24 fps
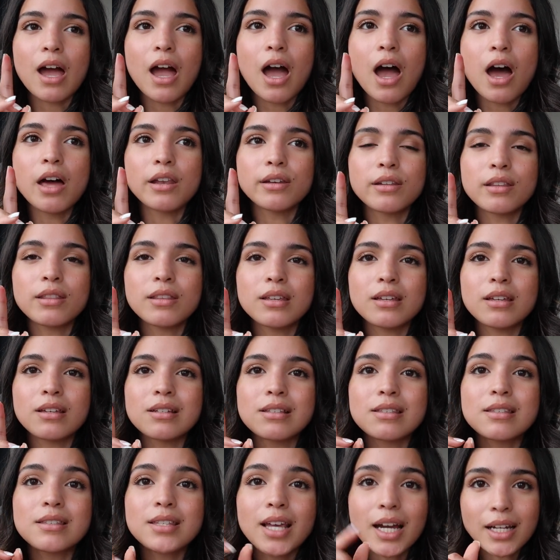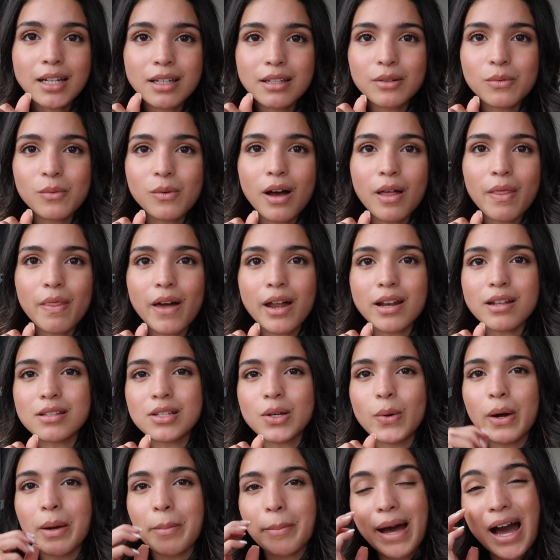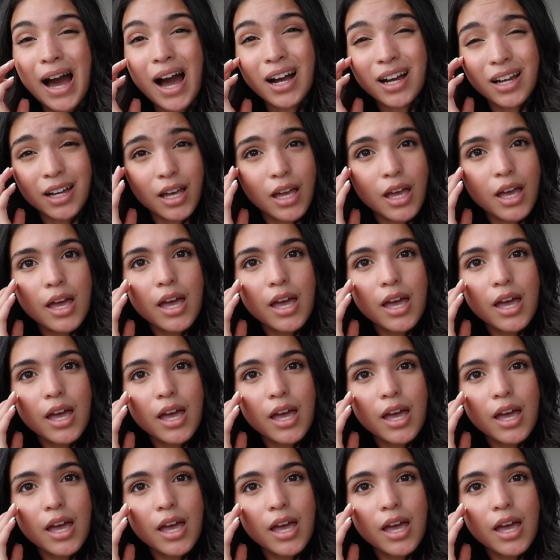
And the second one that is going back